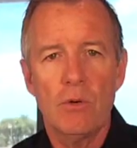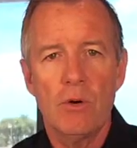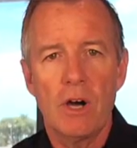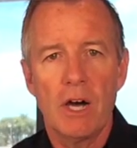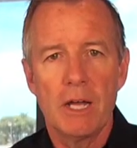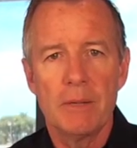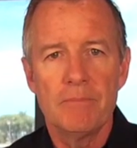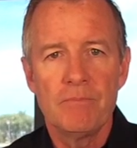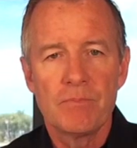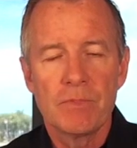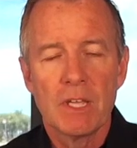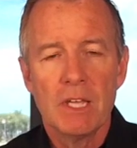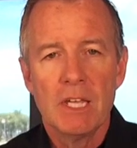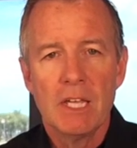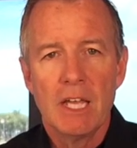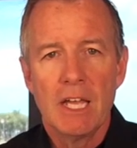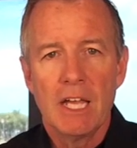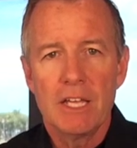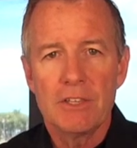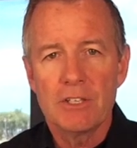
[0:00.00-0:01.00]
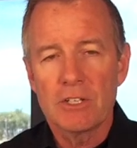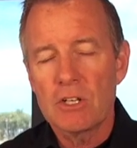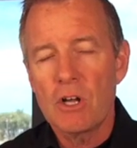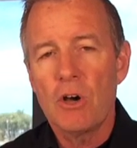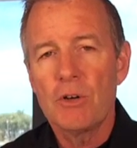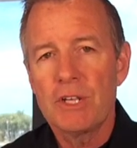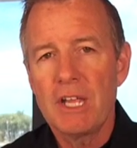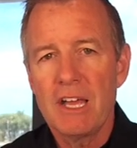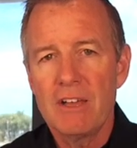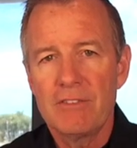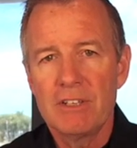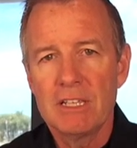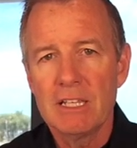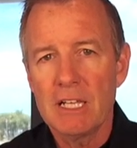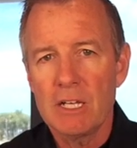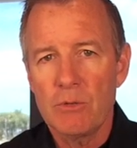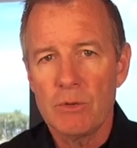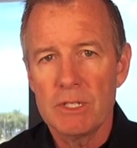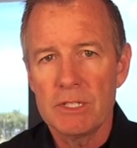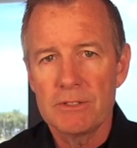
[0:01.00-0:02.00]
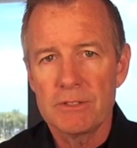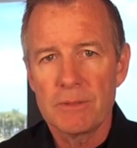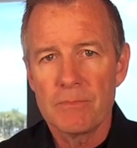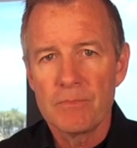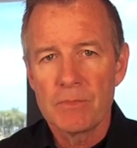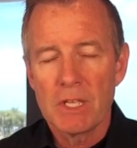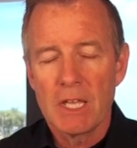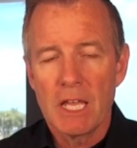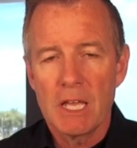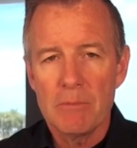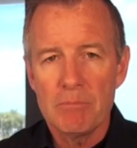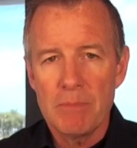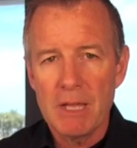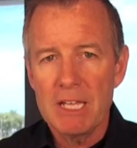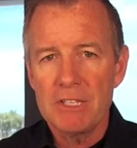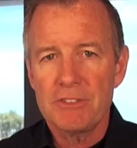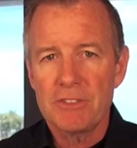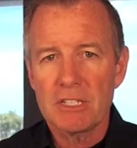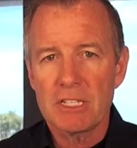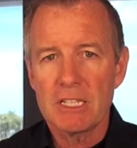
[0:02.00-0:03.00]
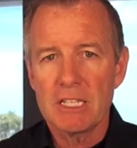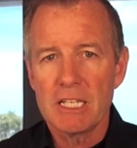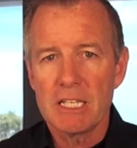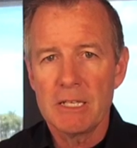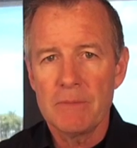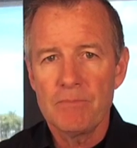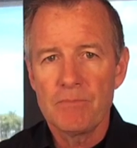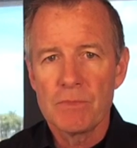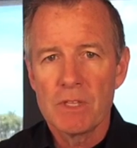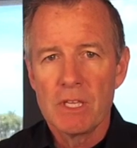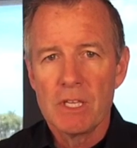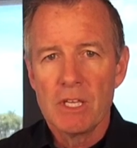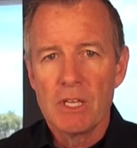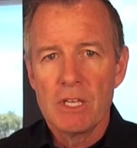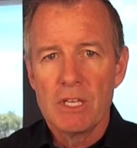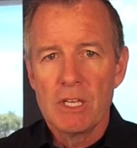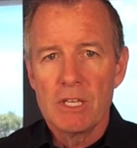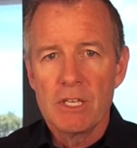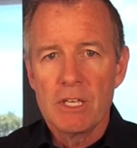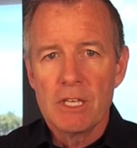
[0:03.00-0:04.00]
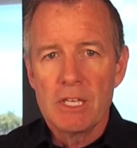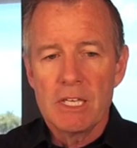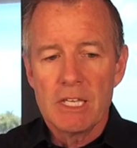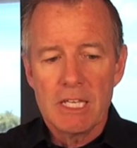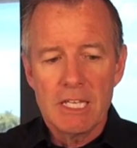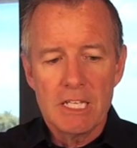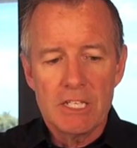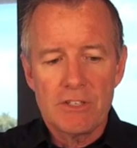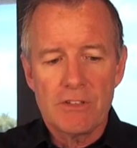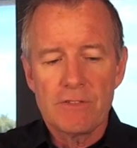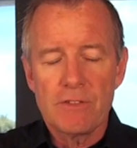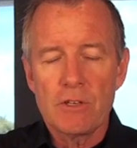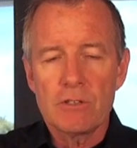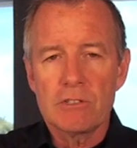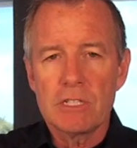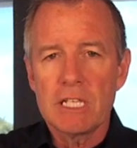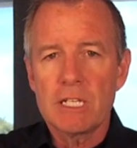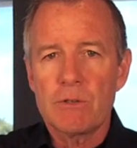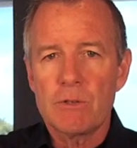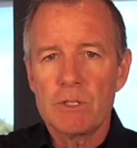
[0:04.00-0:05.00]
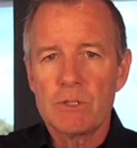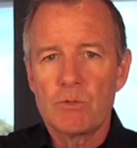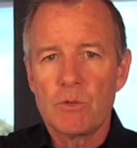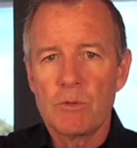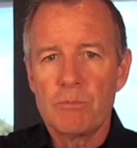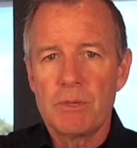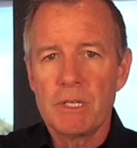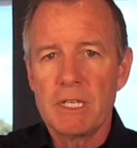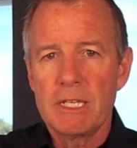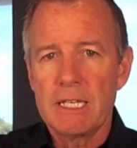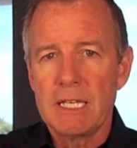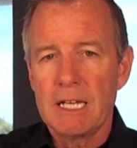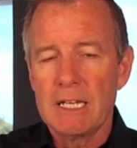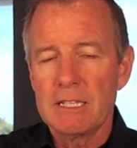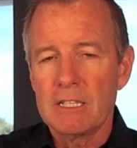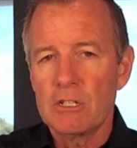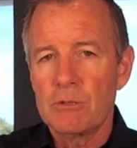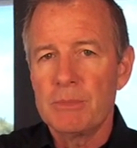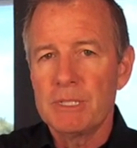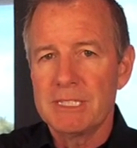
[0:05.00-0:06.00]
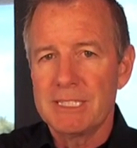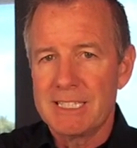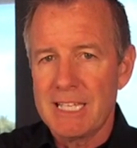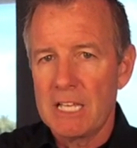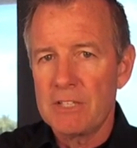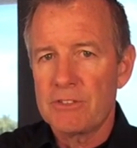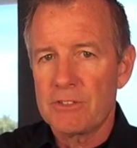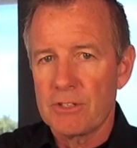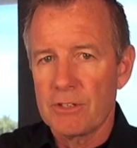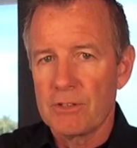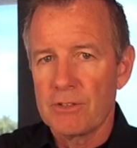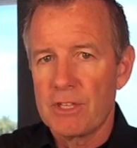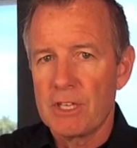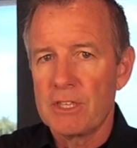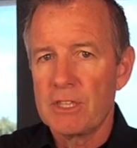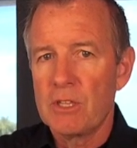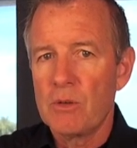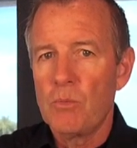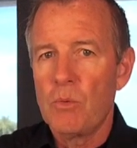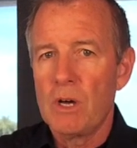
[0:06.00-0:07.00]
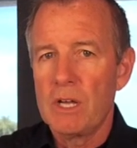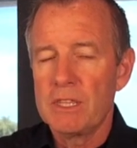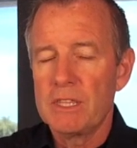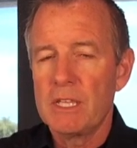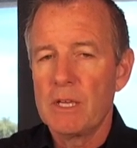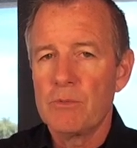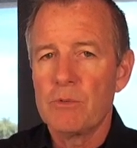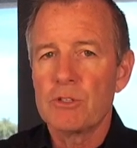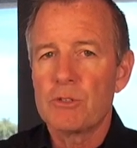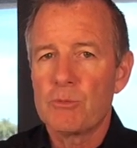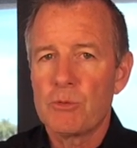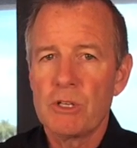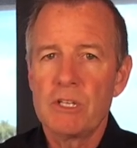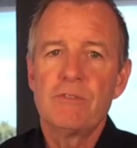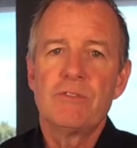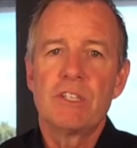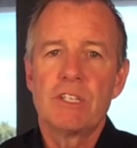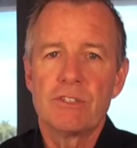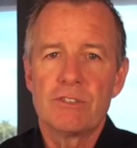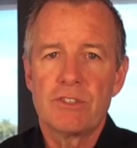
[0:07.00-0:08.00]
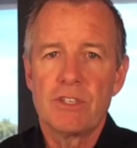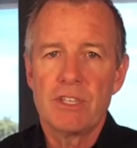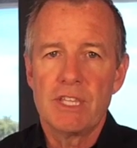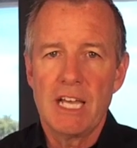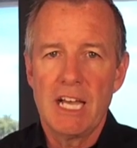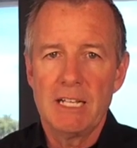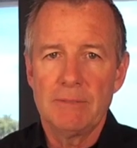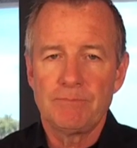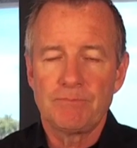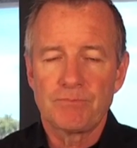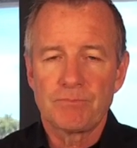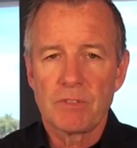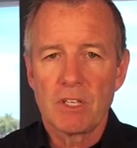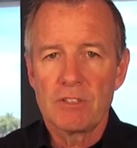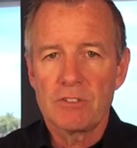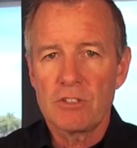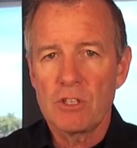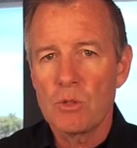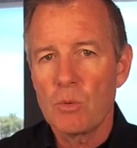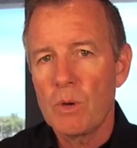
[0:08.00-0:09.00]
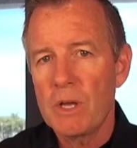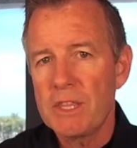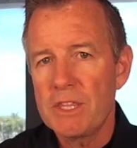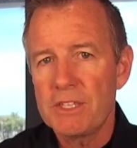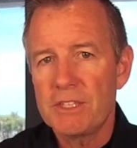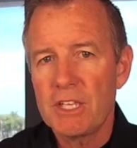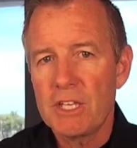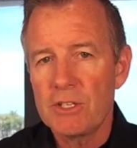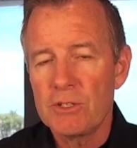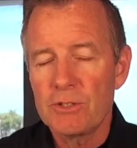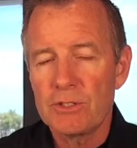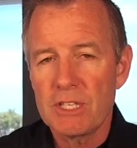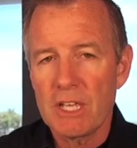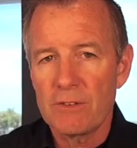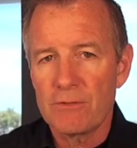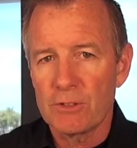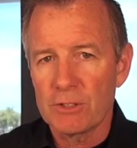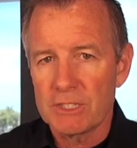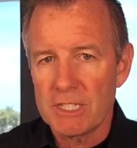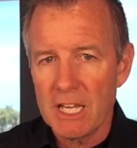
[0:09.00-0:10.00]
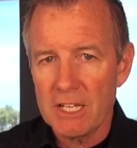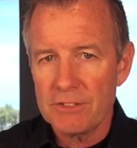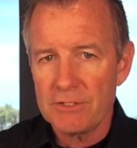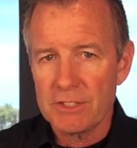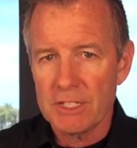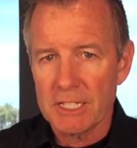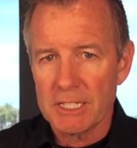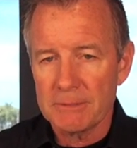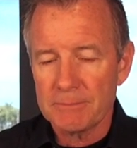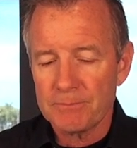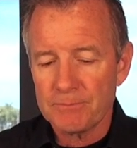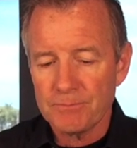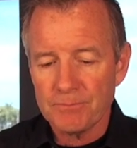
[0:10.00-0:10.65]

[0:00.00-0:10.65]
on, and they're called heavy liquids. And basically, each of those liquids would be a little bit denser than the one that was previous to that. So the way that they use that for testing